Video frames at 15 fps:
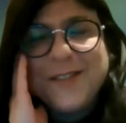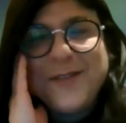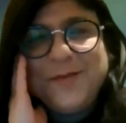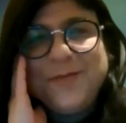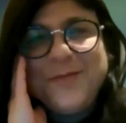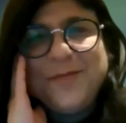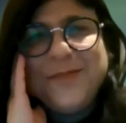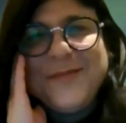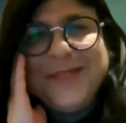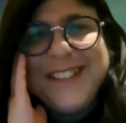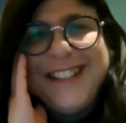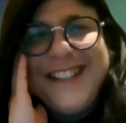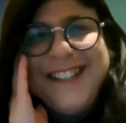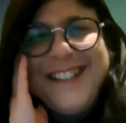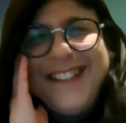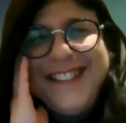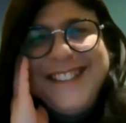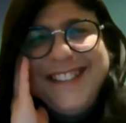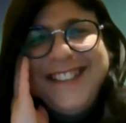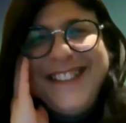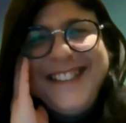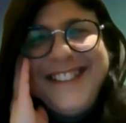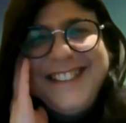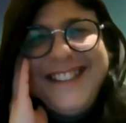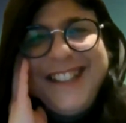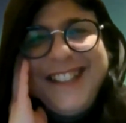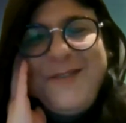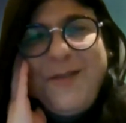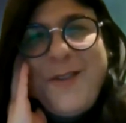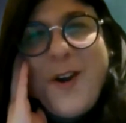they call me. Yeah, that's where I
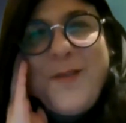am. I